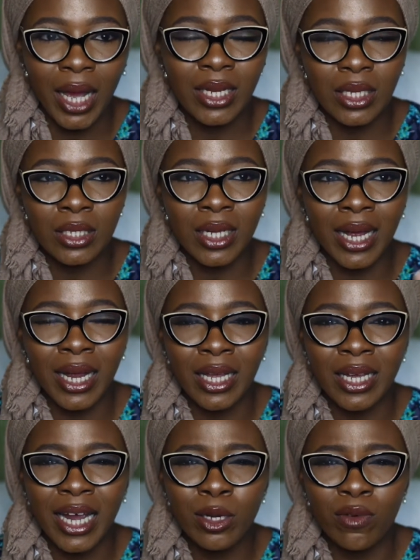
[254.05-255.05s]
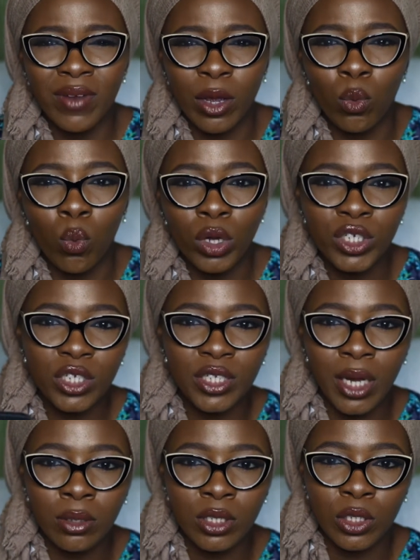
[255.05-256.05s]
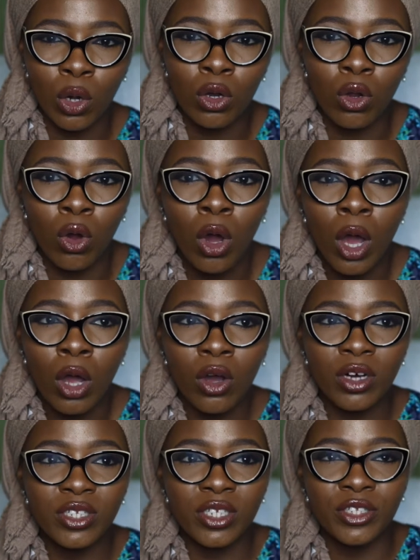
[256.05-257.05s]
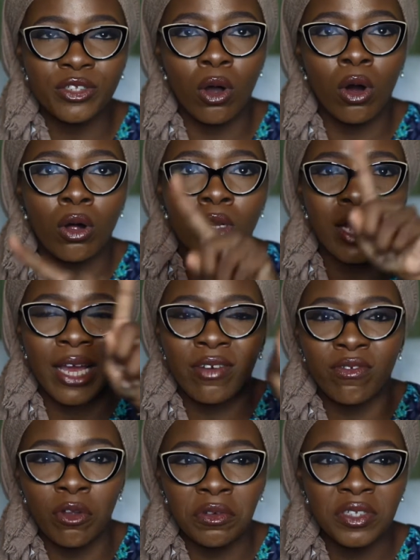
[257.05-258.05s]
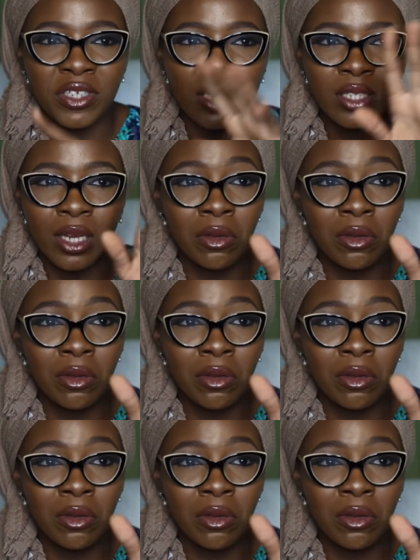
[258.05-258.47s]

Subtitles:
and it kind of like washes out the color because it's all like fluorescent.